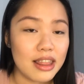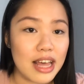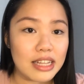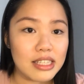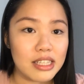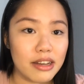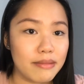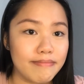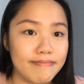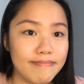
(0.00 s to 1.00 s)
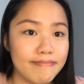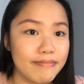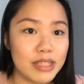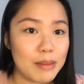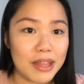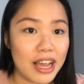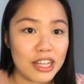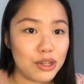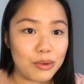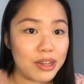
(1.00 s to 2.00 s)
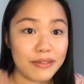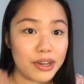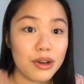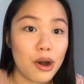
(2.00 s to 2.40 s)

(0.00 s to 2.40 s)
That's something I don't even